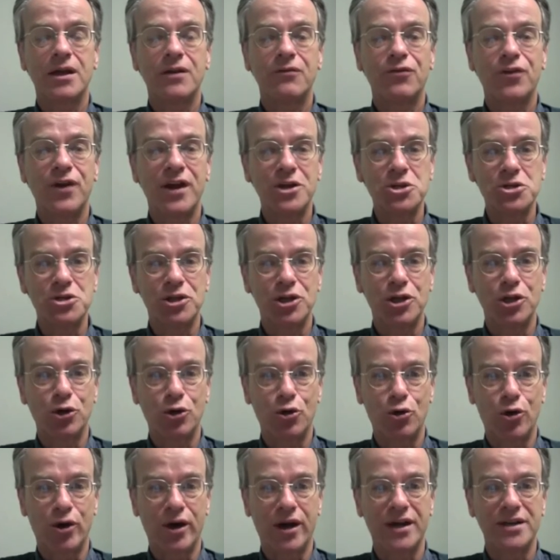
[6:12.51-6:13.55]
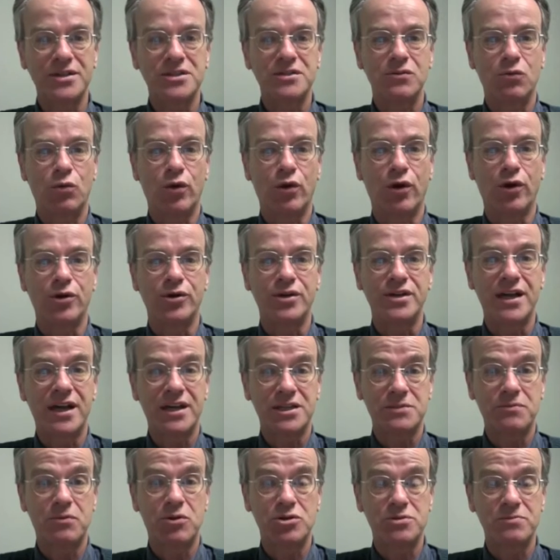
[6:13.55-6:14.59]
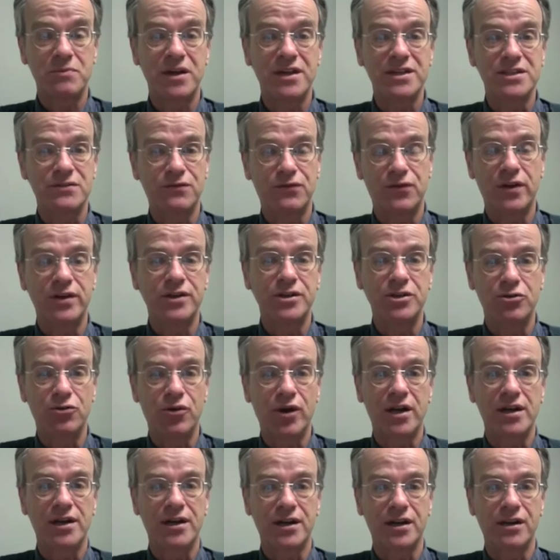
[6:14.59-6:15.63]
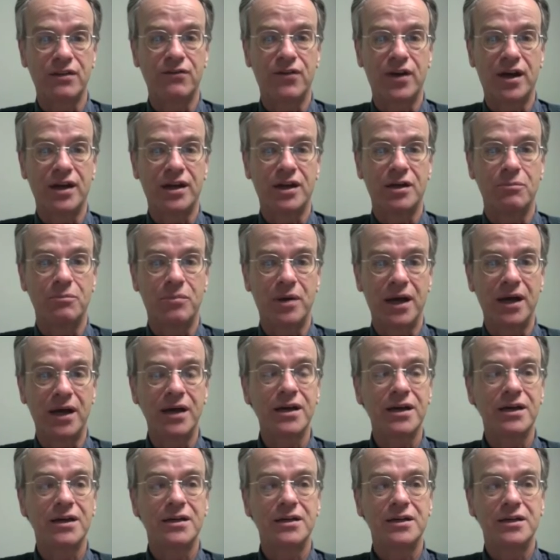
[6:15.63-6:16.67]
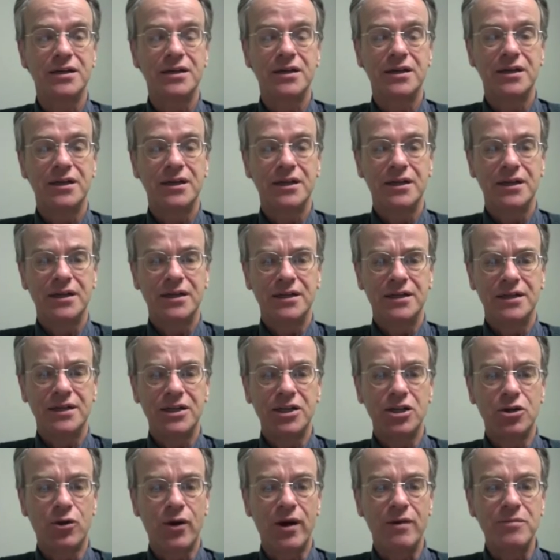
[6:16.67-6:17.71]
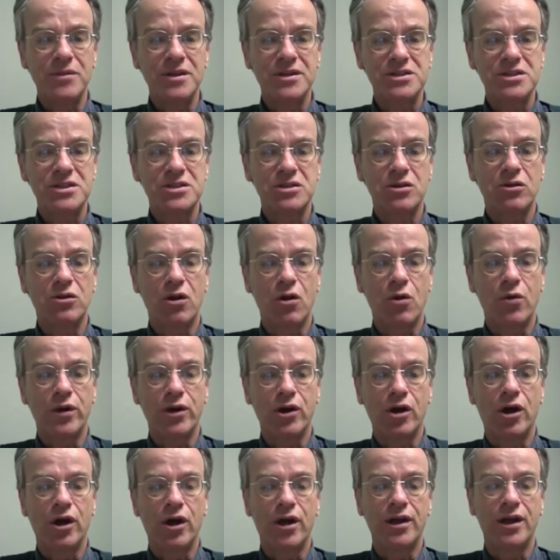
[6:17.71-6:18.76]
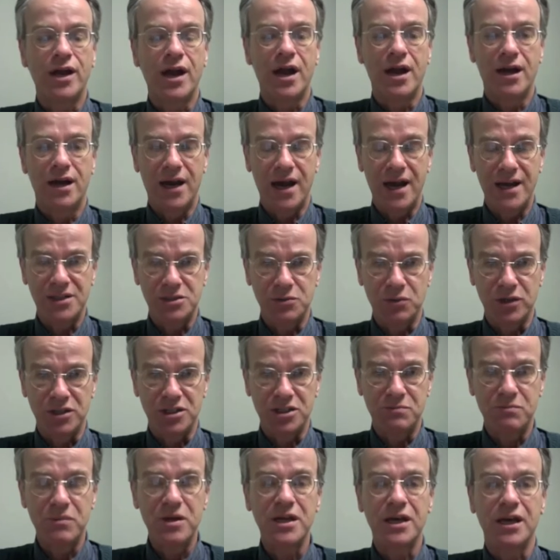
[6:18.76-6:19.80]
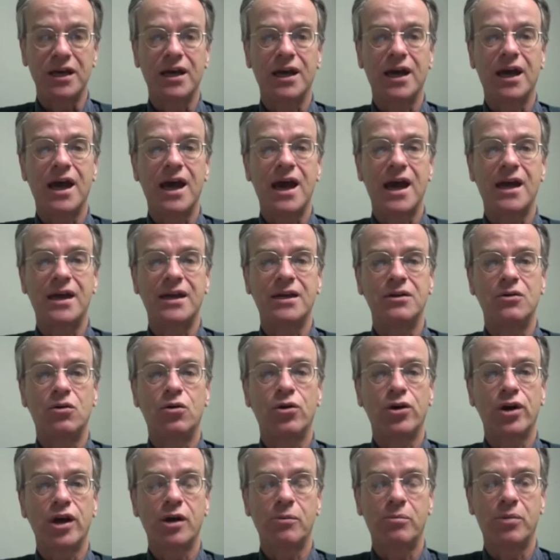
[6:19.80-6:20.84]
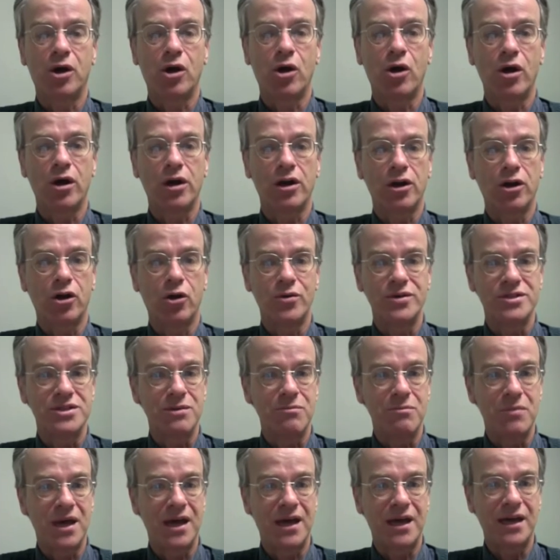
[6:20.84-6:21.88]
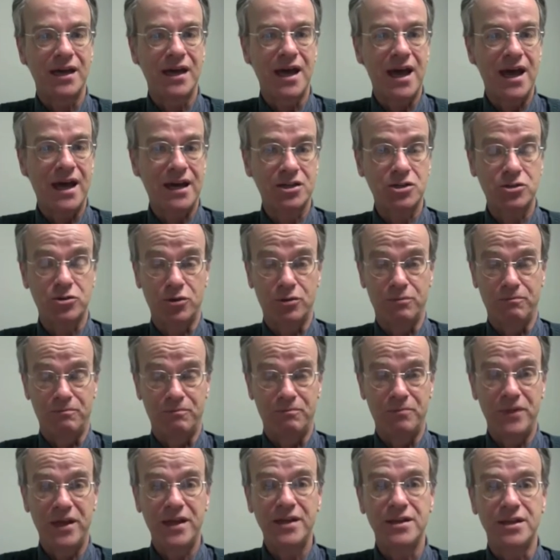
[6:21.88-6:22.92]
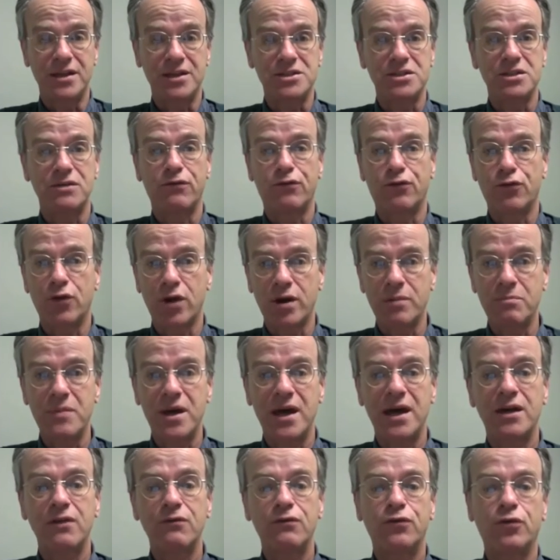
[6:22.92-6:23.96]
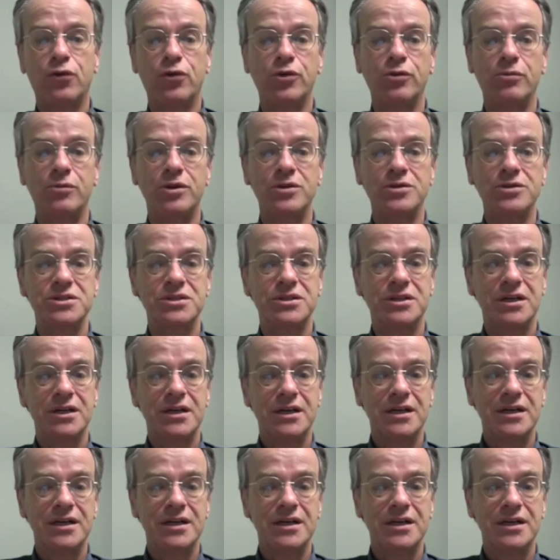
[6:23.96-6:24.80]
financial concordats, where taxpayers' money is funded directly to the Vatican Bank. You know, I mean, this is all going on as we speak, and Jorge Bergoglio is the main actor in this, the front man for the most